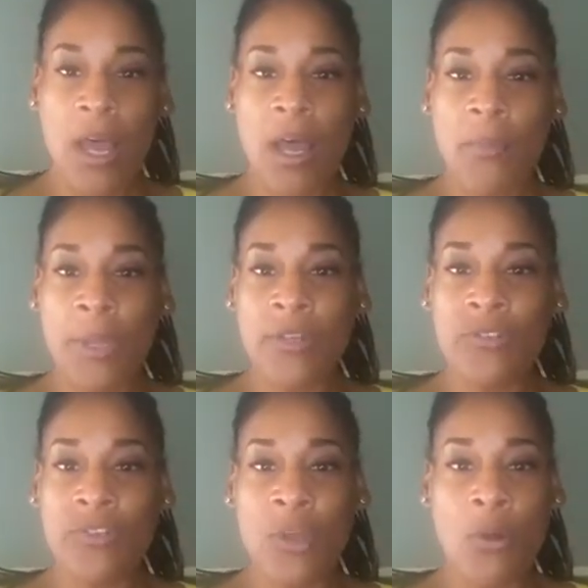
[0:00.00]
And
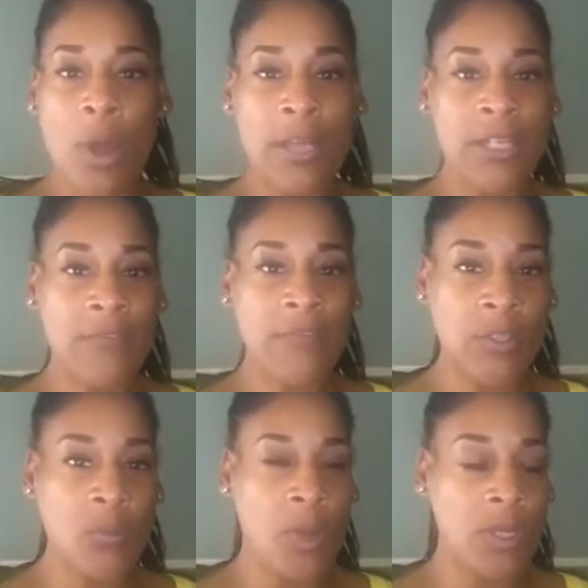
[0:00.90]
so I
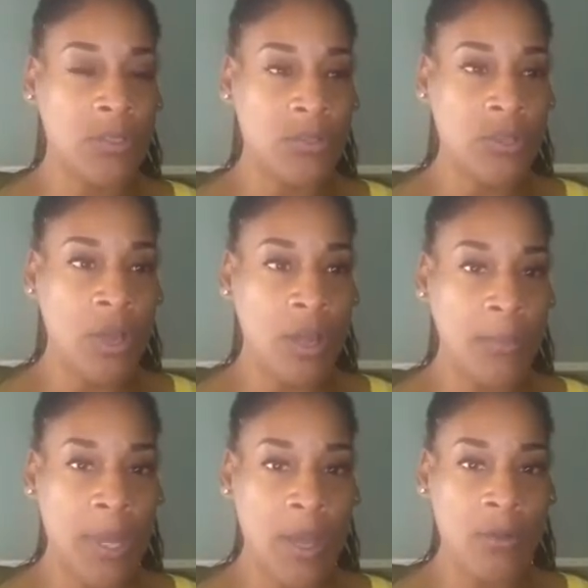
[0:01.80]
definitely want to talk
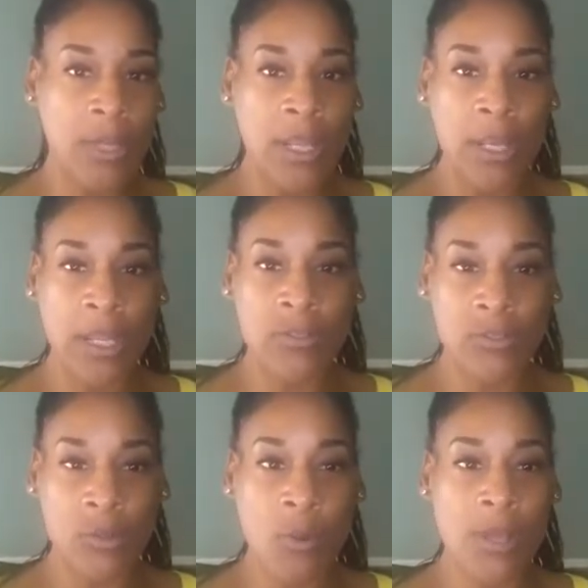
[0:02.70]
about and
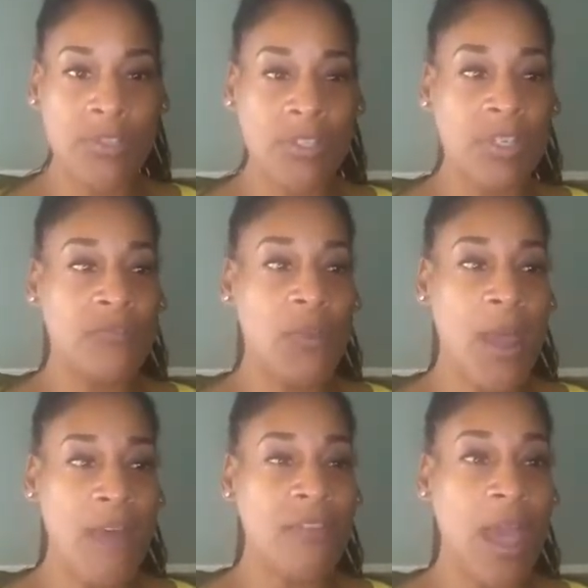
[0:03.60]
answer the questions. And if you
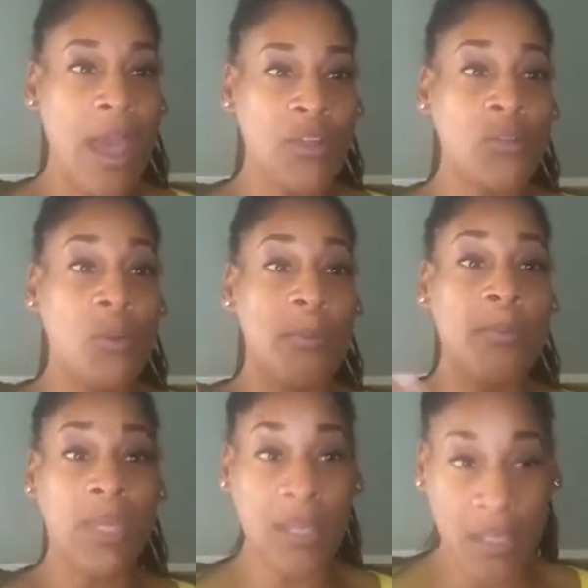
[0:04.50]
have an actual
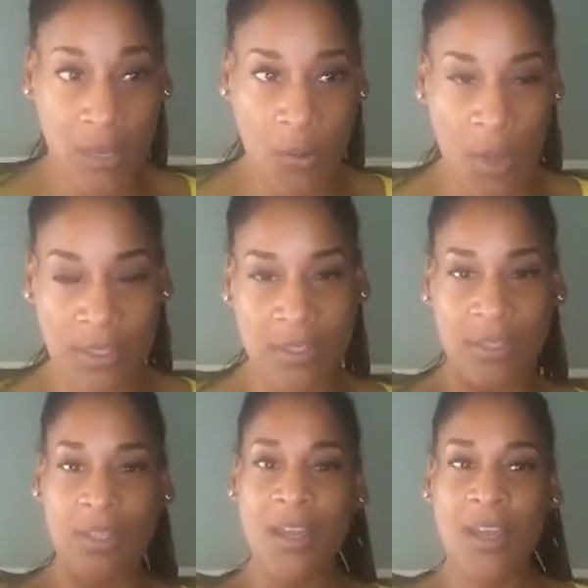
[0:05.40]
media
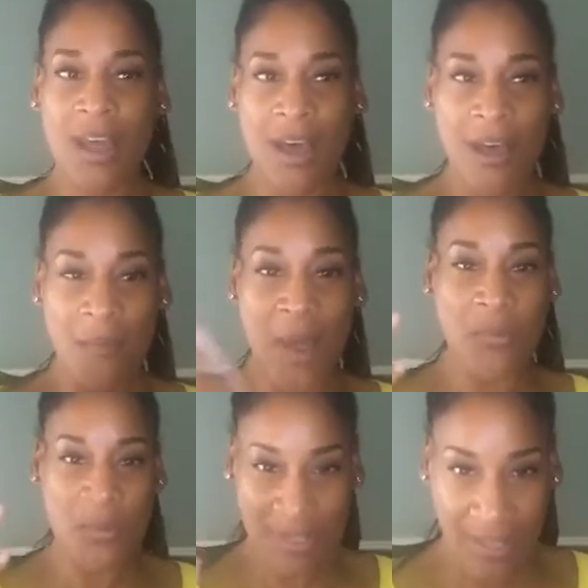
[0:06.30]
question, I
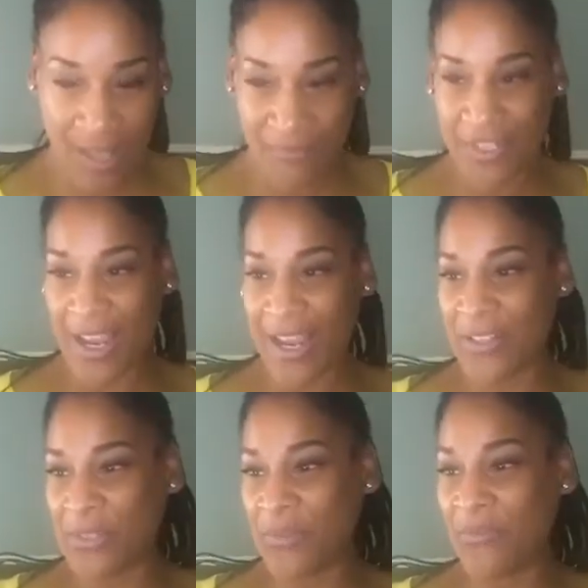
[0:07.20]
would love to
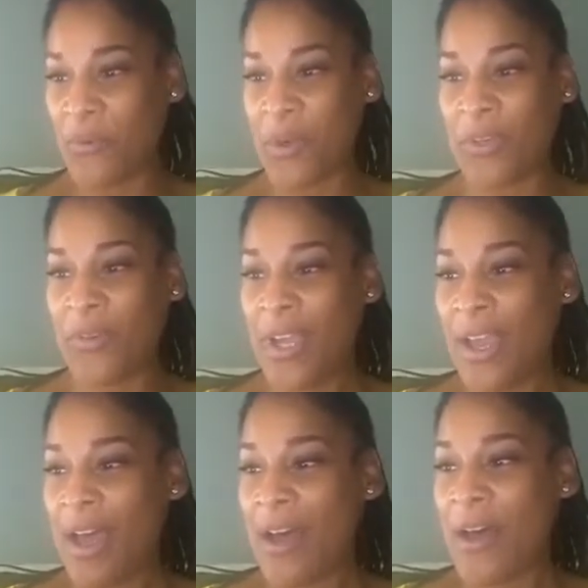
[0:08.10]
answer it for you.
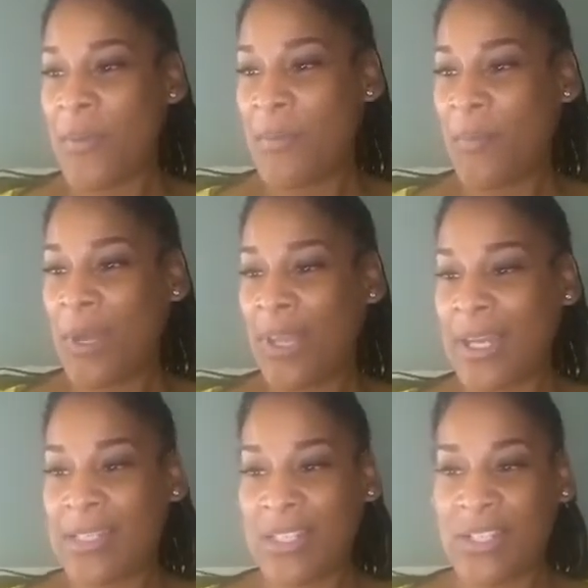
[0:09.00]
But like
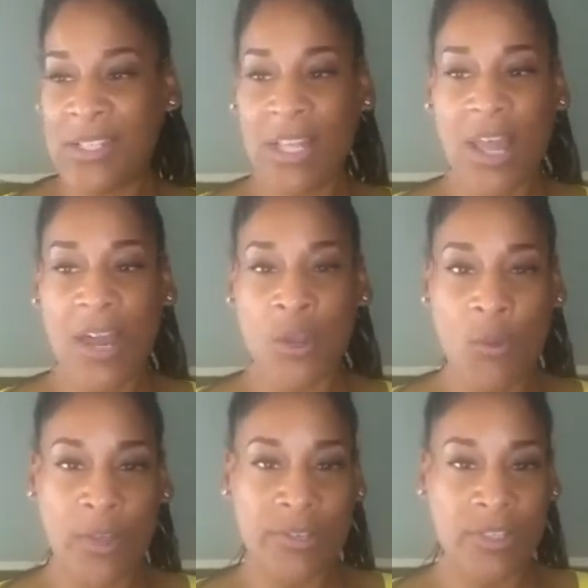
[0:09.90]
I said, just a lot of
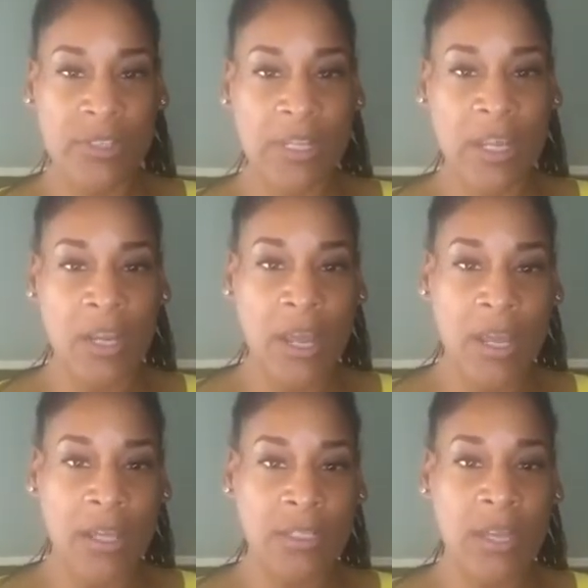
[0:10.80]
questions, and
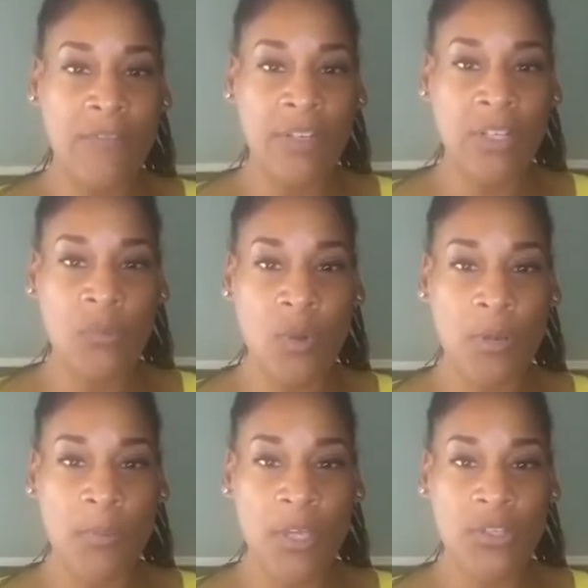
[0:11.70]
I definitely want
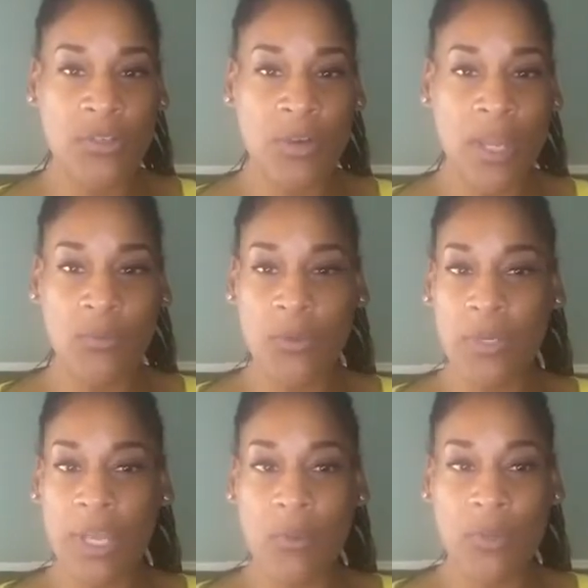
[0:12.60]
to make sure, hey
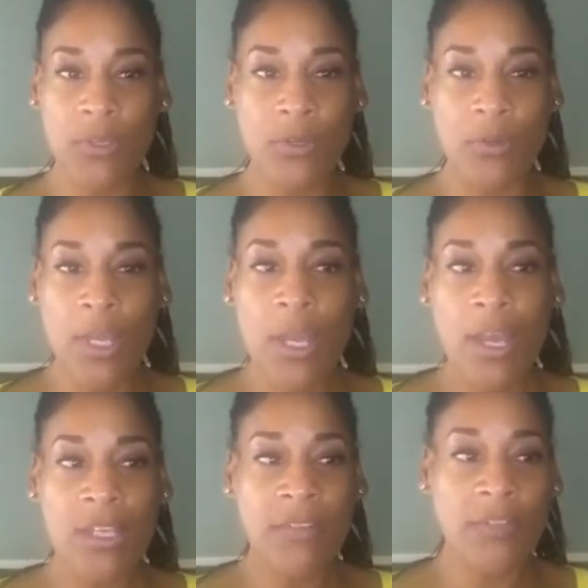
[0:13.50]
Rudy, how are you?
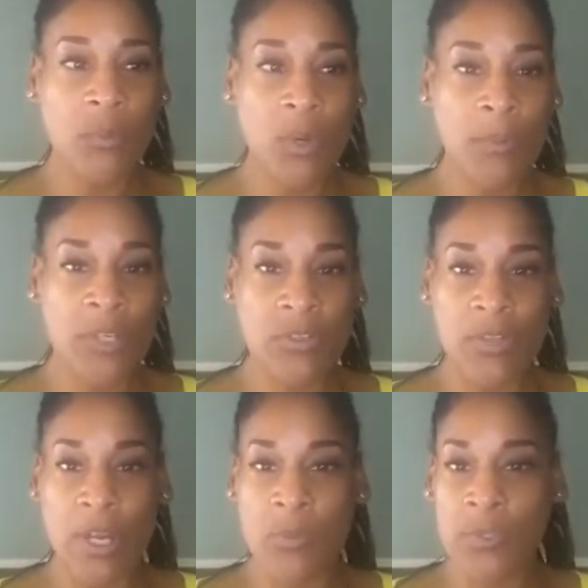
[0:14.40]
I definitely want to make sure
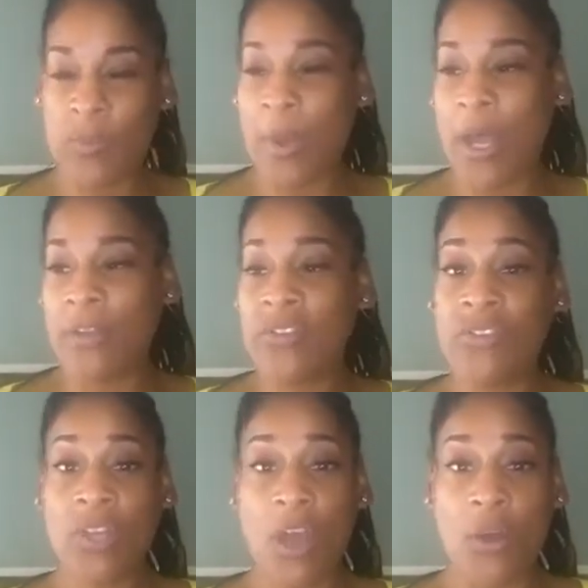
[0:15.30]
that I respond.
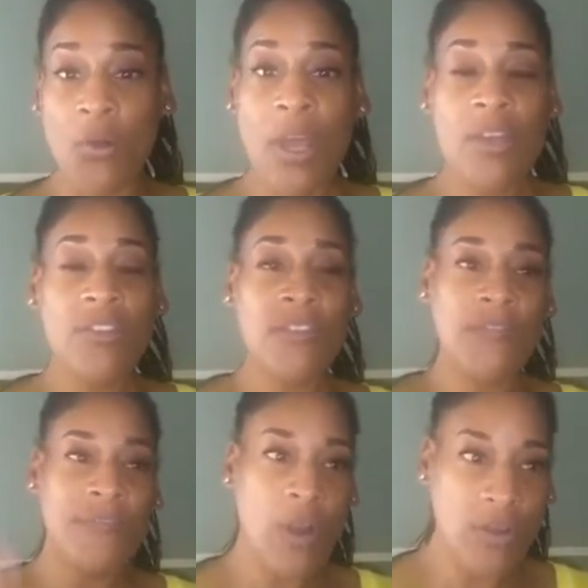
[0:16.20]
So the
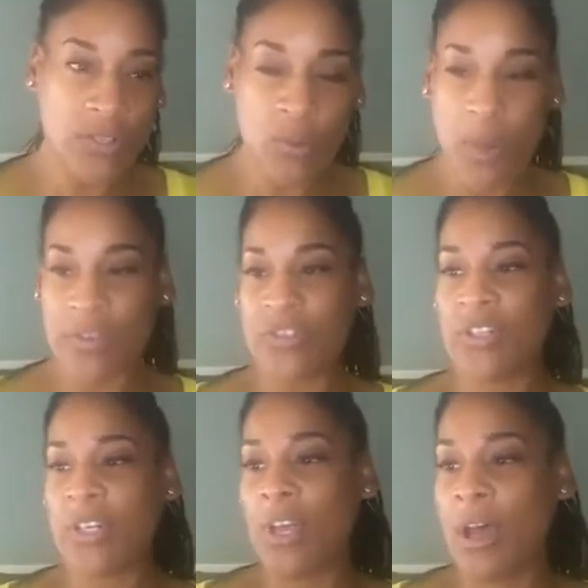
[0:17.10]
first question